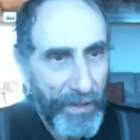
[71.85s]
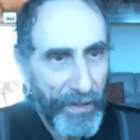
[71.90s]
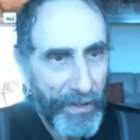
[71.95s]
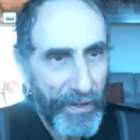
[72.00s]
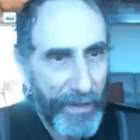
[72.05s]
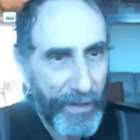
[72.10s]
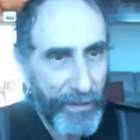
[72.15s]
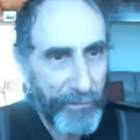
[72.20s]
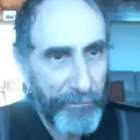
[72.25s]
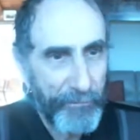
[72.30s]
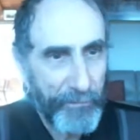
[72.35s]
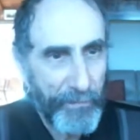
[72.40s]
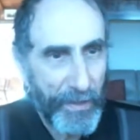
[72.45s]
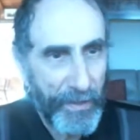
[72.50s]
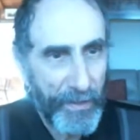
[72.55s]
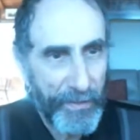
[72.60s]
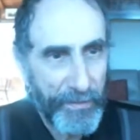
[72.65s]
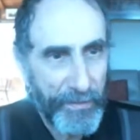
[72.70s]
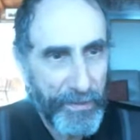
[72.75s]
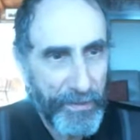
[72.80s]
Um,
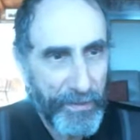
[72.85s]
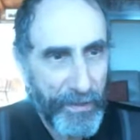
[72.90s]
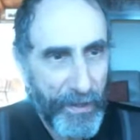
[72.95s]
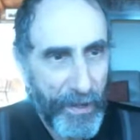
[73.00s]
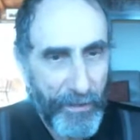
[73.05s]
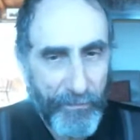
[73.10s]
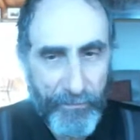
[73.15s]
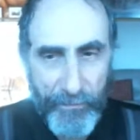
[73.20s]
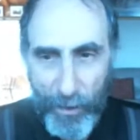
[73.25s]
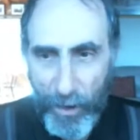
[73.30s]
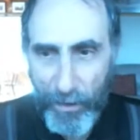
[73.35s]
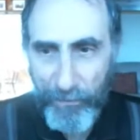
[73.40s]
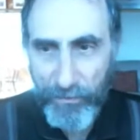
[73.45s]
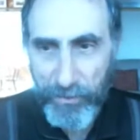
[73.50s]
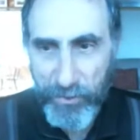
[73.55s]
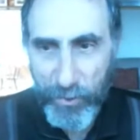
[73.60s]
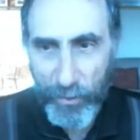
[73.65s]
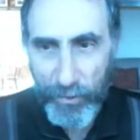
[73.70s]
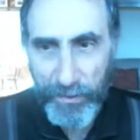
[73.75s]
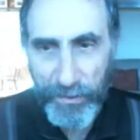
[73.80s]
and uh, I've, I've
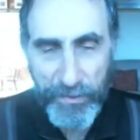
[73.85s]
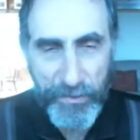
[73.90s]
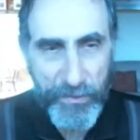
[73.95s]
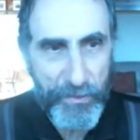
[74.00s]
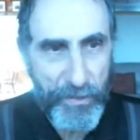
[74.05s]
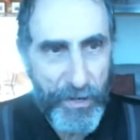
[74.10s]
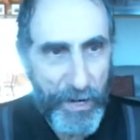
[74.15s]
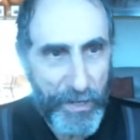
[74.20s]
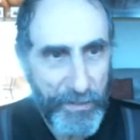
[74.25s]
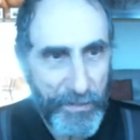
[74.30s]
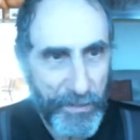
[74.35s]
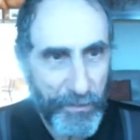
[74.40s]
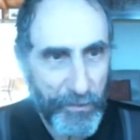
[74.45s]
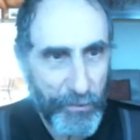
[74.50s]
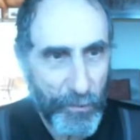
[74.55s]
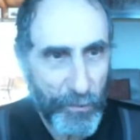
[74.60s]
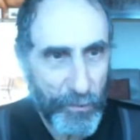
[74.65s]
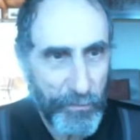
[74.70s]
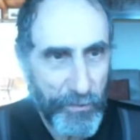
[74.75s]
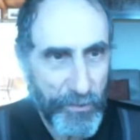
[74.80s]
enjoyed interacting
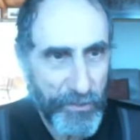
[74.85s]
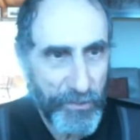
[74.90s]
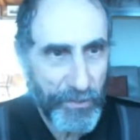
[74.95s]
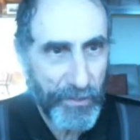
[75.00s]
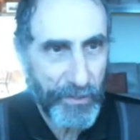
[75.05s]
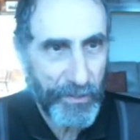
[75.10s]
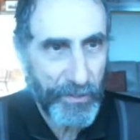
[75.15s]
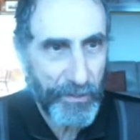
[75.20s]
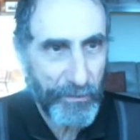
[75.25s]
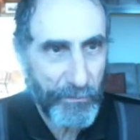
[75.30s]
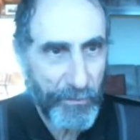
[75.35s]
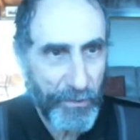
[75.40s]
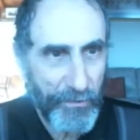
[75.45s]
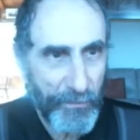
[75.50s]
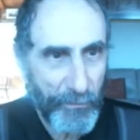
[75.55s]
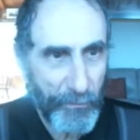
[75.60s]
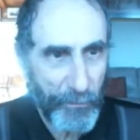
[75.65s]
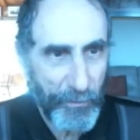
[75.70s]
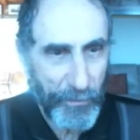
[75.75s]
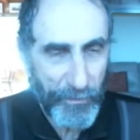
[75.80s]
enormously uh,
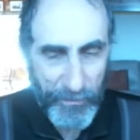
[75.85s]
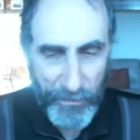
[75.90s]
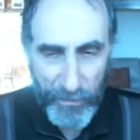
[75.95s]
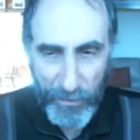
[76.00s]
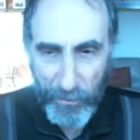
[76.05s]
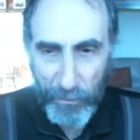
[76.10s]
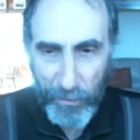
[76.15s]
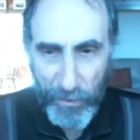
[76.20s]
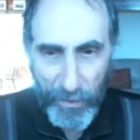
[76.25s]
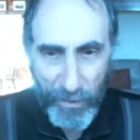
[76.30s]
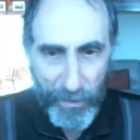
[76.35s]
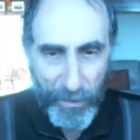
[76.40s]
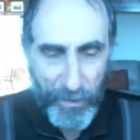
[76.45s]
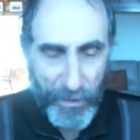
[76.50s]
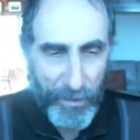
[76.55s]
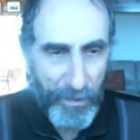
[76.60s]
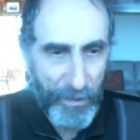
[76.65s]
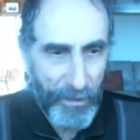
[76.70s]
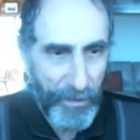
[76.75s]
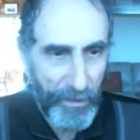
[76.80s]
with, with you.
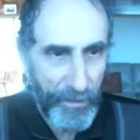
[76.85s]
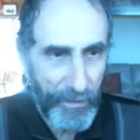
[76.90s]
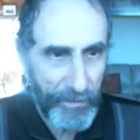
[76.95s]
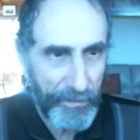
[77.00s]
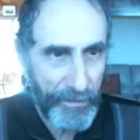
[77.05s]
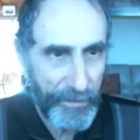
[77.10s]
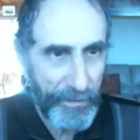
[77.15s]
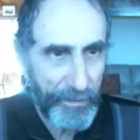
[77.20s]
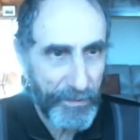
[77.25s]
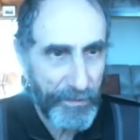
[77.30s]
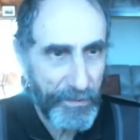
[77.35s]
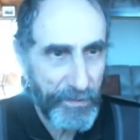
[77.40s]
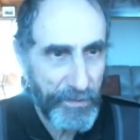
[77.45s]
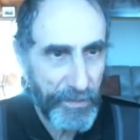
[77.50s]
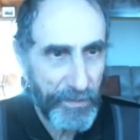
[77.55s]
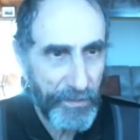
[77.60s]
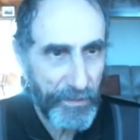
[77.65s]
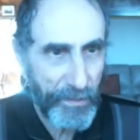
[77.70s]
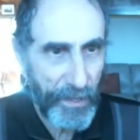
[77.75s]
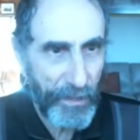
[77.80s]
Uh, and
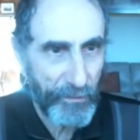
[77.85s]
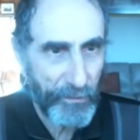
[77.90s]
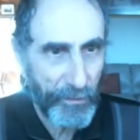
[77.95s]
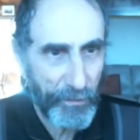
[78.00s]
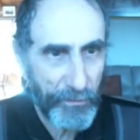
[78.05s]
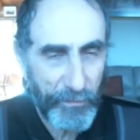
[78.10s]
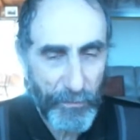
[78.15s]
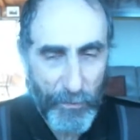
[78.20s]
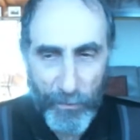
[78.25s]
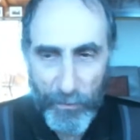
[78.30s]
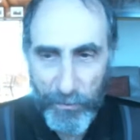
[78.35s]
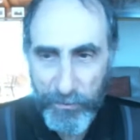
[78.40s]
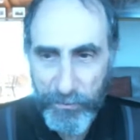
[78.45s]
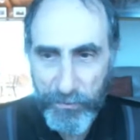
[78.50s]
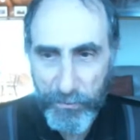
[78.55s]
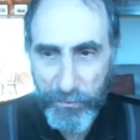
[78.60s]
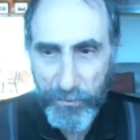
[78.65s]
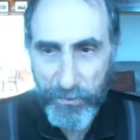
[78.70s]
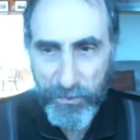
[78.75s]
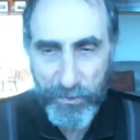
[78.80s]
uh, I'll look forward to
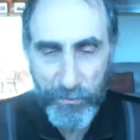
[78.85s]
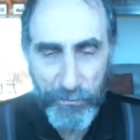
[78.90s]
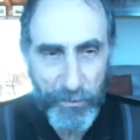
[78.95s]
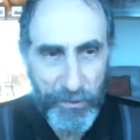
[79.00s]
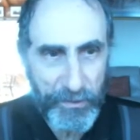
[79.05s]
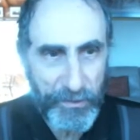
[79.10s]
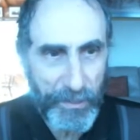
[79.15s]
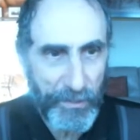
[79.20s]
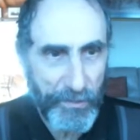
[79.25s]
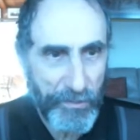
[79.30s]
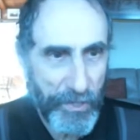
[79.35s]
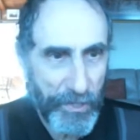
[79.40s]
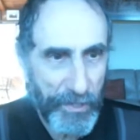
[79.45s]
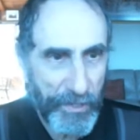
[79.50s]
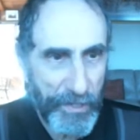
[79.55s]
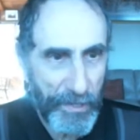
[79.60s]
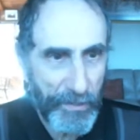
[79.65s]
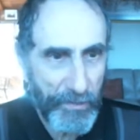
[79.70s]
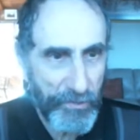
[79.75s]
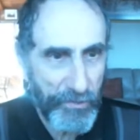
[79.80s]
resuming teaching
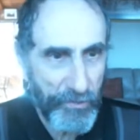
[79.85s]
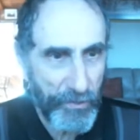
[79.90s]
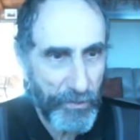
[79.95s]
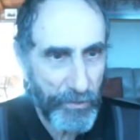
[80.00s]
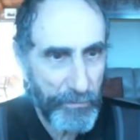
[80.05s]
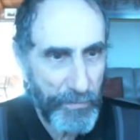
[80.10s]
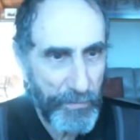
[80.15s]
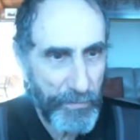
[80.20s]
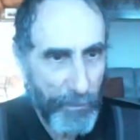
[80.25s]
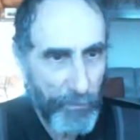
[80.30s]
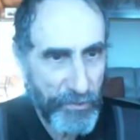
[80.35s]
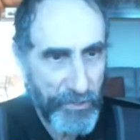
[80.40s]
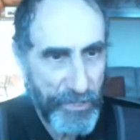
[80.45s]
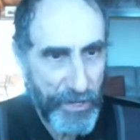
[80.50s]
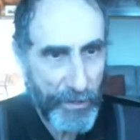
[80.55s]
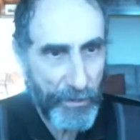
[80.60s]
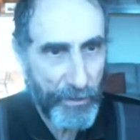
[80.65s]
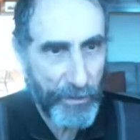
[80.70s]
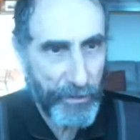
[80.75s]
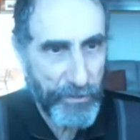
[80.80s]
next term. That was
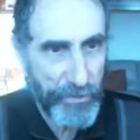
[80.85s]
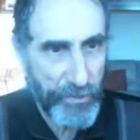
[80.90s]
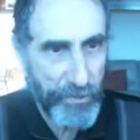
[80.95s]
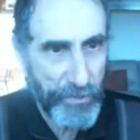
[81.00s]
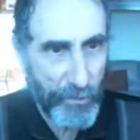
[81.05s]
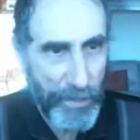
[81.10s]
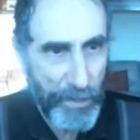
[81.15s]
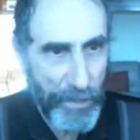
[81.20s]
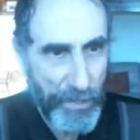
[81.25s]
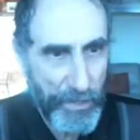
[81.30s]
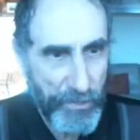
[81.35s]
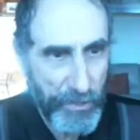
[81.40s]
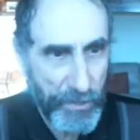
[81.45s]
Erica's question.